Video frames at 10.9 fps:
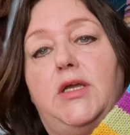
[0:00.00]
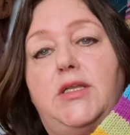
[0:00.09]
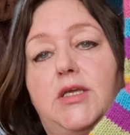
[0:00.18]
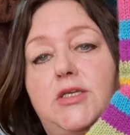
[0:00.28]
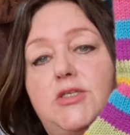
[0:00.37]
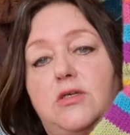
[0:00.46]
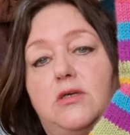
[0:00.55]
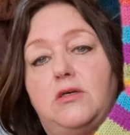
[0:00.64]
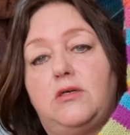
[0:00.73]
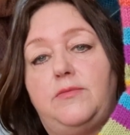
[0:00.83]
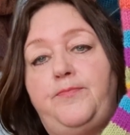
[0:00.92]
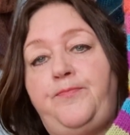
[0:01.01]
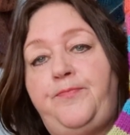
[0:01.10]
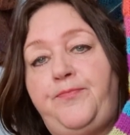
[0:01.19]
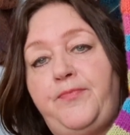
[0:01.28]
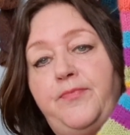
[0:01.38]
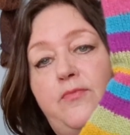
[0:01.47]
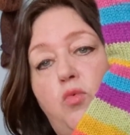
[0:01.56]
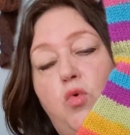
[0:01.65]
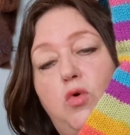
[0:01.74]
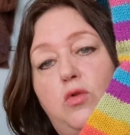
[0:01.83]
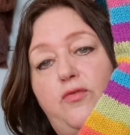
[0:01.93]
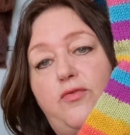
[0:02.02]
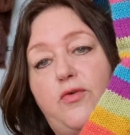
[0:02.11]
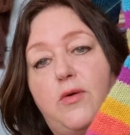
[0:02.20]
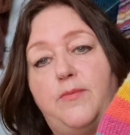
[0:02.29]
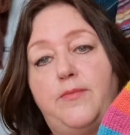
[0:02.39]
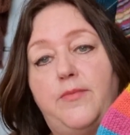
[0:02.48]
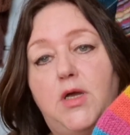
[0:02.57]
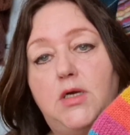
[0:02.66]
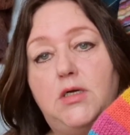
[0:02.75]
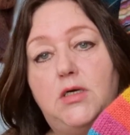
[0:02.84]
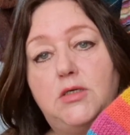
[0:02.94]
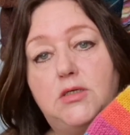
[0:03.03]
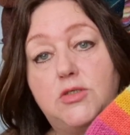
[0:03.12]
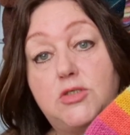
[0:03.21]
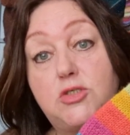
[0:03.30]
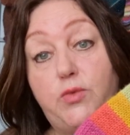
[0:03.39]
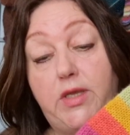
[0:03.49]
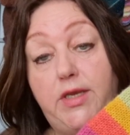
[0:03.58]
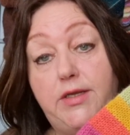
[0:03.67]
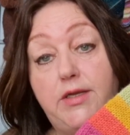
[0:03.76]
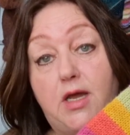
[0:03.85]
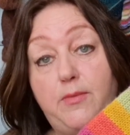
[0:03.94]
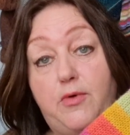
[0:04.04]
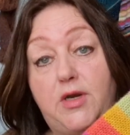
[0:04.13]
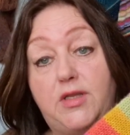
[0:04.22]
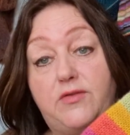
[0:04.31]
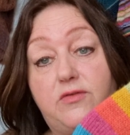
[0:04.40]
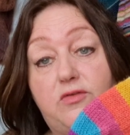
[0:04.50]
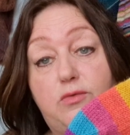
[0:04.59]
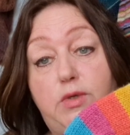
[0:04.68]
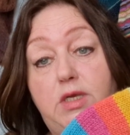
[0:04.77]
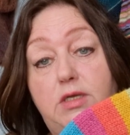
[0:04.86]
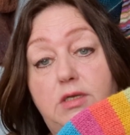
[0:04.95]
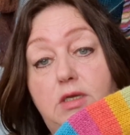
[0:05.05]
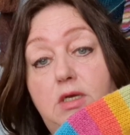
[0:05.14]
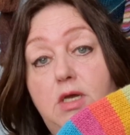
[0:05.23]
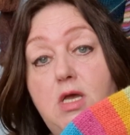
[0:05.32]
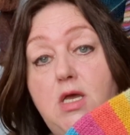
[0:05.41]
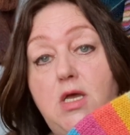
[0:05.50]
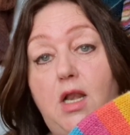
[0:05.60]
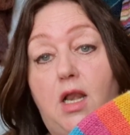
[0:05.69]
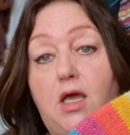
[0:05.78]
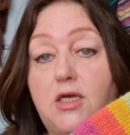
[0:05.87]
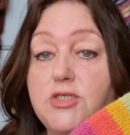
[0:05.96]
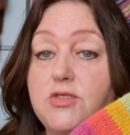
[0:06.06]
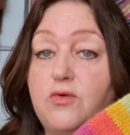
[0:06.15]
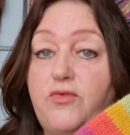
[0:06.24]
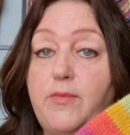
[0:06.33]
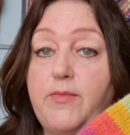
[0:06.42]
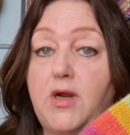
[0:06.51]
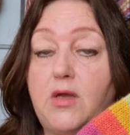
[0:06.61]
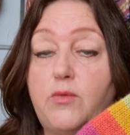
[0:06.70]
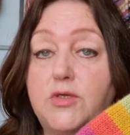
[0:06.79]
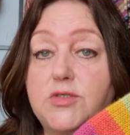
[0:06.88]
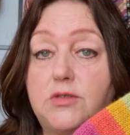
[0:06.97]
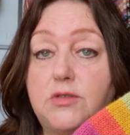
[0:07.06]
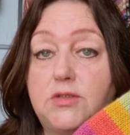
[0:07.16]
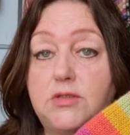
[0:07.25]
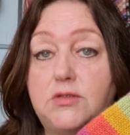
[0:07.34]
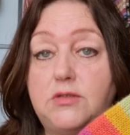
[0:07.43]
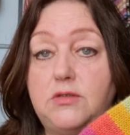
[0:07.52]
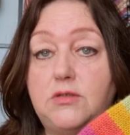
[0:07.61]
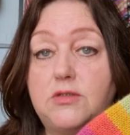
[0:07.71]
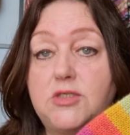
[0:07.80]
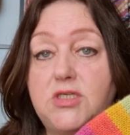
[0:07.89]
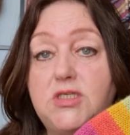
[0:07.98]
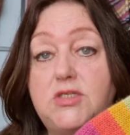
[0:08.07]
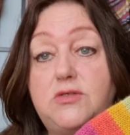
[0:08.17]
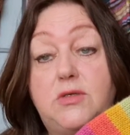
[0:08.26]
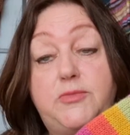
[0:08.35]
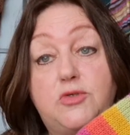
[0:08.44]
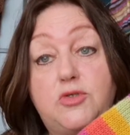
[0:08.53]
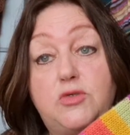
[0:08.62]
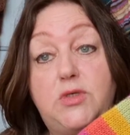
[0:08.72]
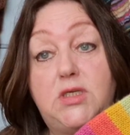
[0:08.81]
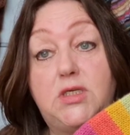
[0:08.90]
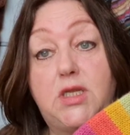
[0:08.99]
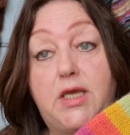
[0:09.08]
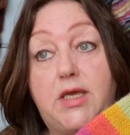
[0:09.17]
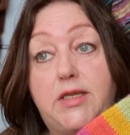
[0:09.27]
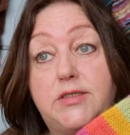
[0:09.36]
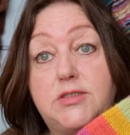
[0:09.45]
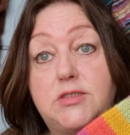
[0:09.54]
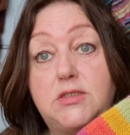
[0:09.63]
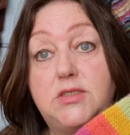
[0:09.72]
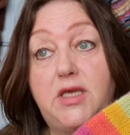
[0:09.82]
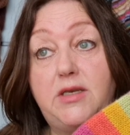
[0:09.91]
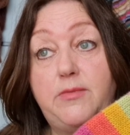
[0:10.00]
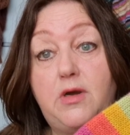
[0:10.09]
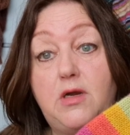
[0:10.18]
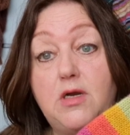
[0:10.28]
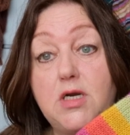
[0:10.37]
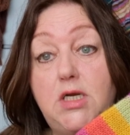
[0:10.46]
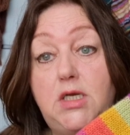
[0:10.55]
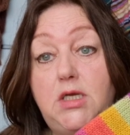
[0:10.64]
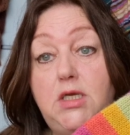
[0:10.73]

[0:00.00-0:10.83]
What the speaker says: It is wool from Sweden. I bought it in Sweden. Last November I was on a city trip to Sweden and Denmark.